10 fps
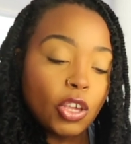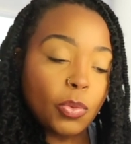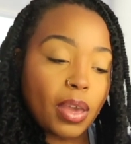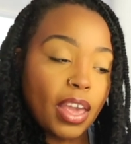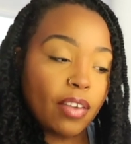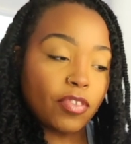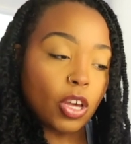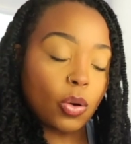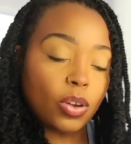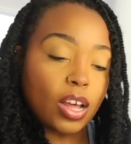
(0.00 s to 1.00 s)
you may have
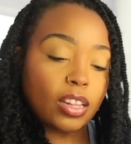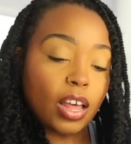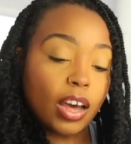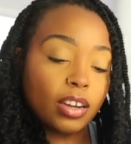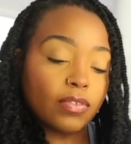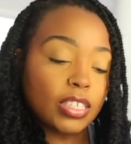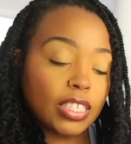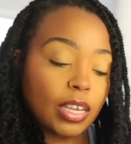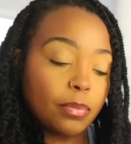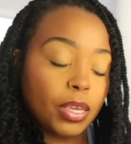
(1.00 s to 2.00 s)
known a lot of the
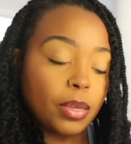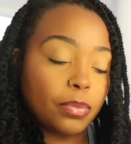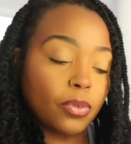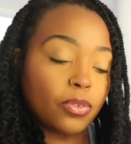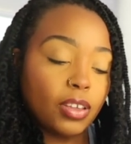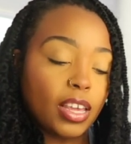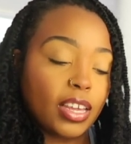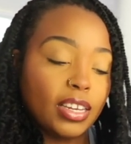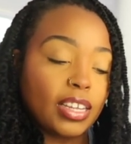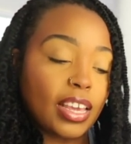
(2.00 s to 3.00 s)
same people
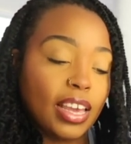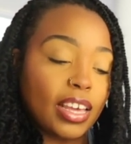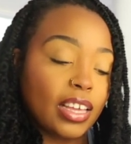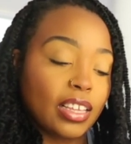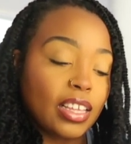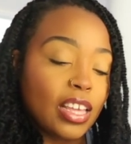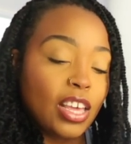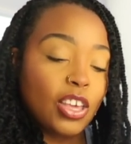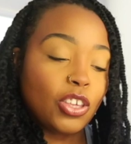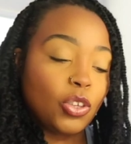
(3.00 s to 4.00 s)
and yeah
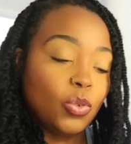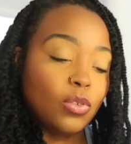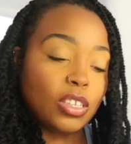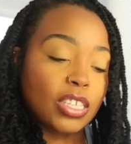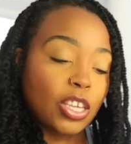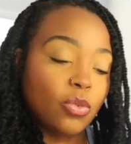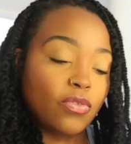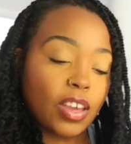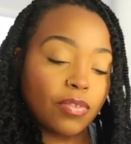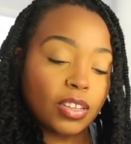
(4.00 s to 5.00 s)
you it's like you
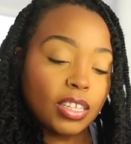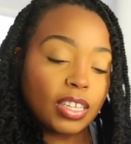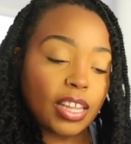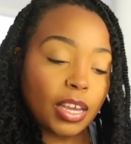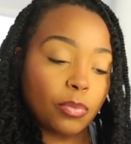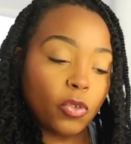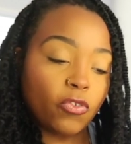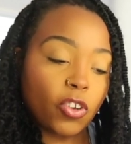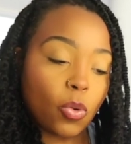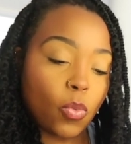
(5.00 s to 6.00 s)
definitely like
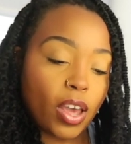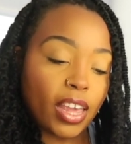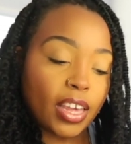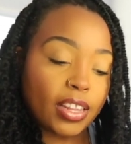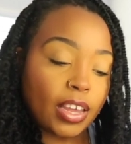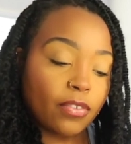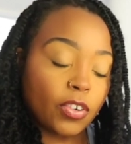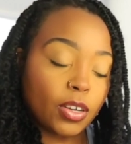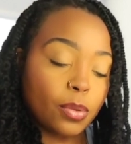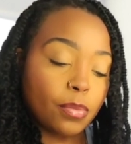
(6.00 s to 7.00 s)
moved away like
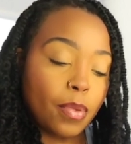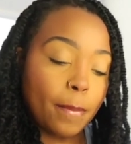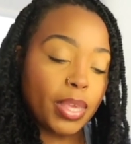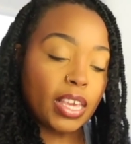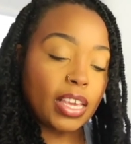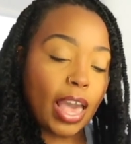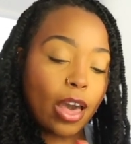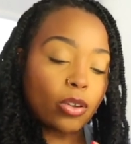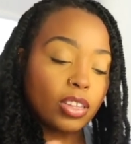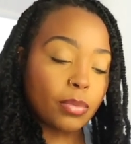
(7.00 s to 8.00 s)
from being
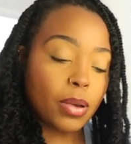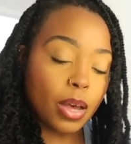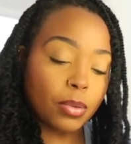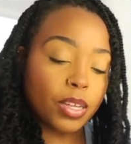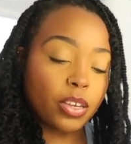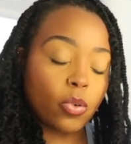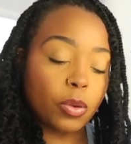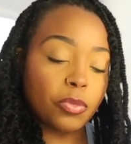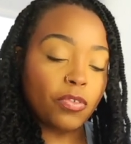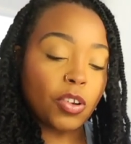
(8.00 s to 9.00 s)
out in the public
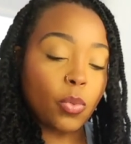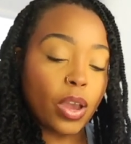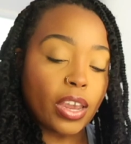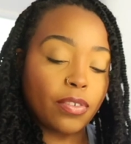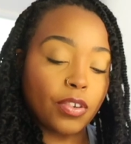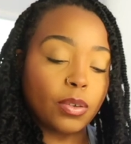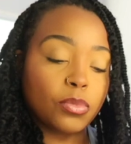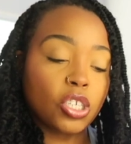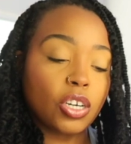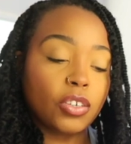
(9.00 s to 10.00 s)
or moved away
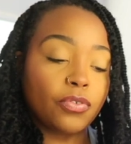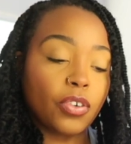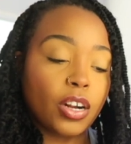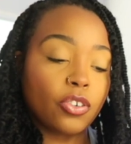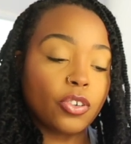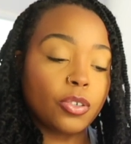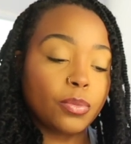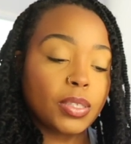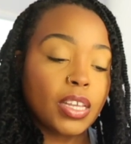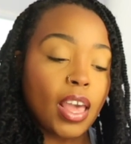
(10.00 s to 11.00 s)
from certain friend
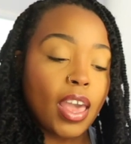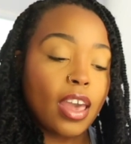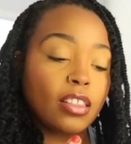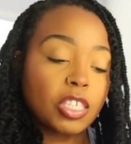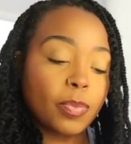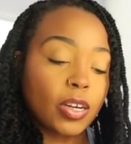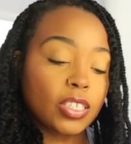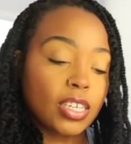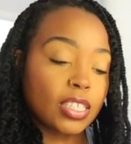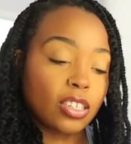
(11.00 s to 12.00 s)
groups and this
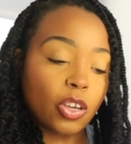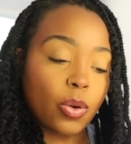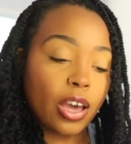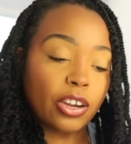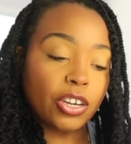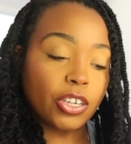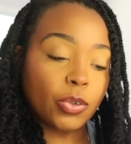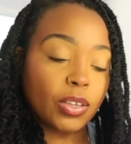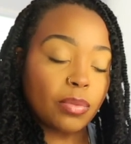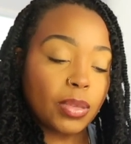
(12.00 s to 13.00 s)
person doesn't know how you're
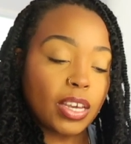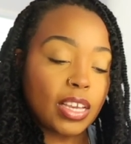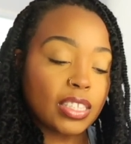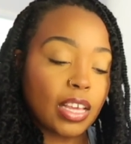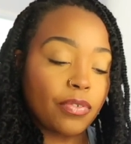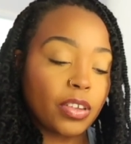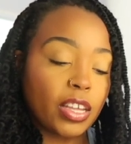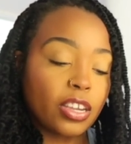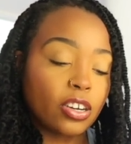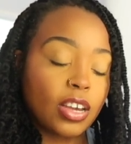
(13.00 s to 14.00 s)
doing because I feel
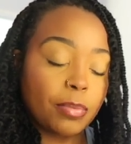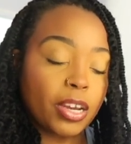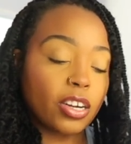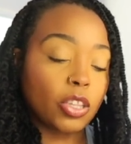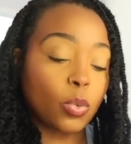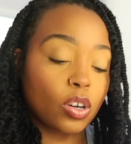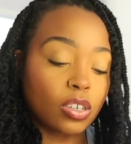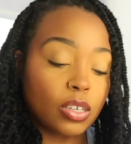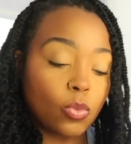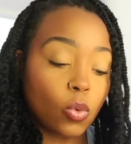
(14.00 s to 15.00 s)
like you're I'm hearing the
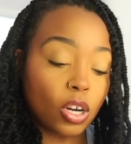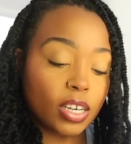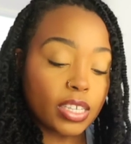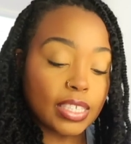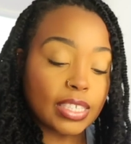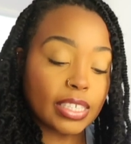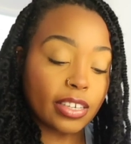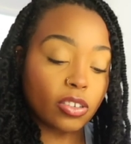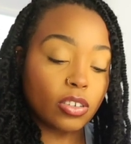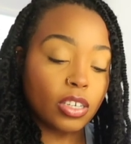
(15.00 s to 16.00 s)
word word
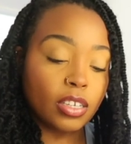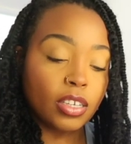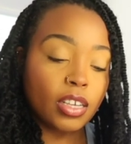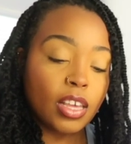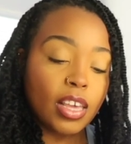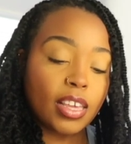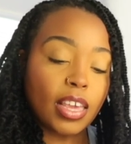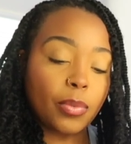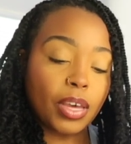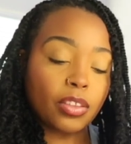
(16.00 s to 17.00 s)
concealed
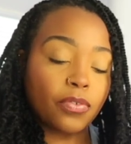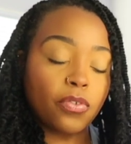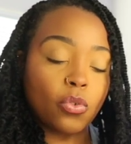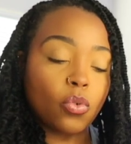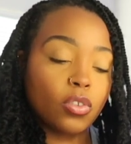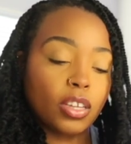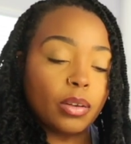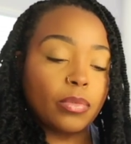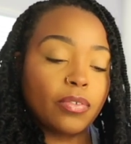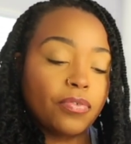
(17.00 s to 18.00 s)
yeah, we got the fool
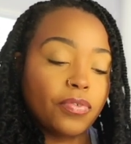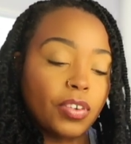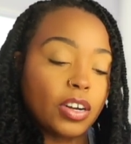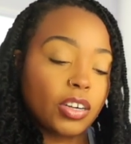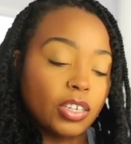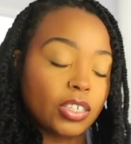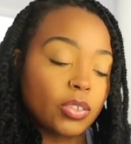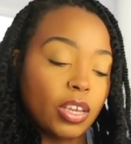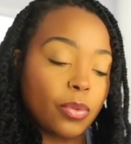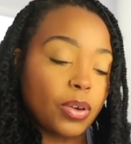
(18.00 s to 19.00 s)
in reverse.
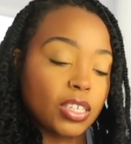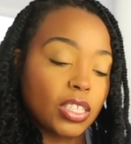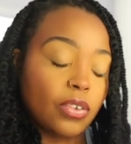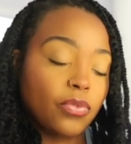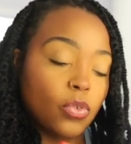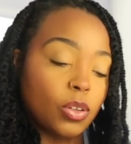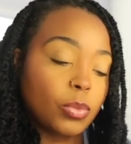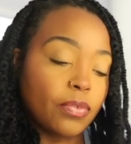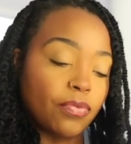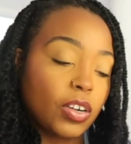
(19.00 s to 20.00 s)
Okay, what is that fool in
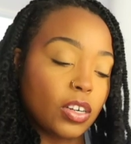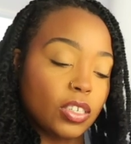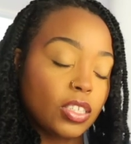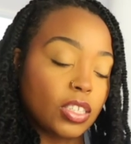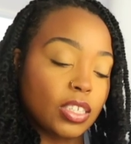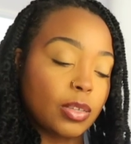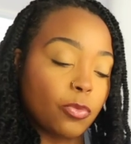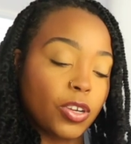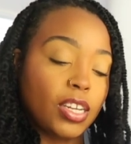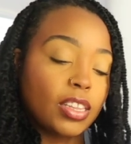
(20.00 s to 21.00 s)
reverse? Because
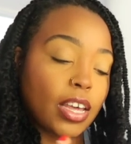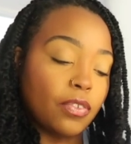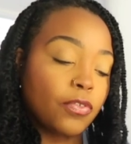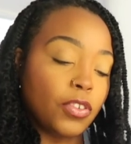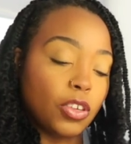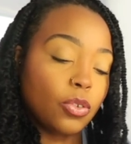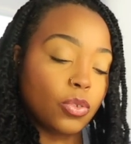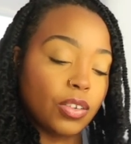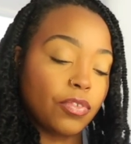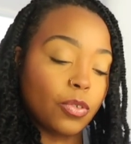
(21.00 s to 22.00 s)
I'm reading that a few
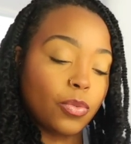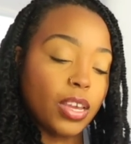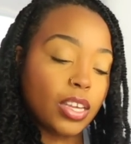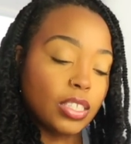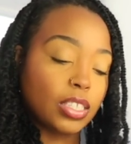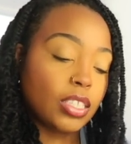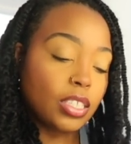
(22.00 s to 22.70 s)
different ways.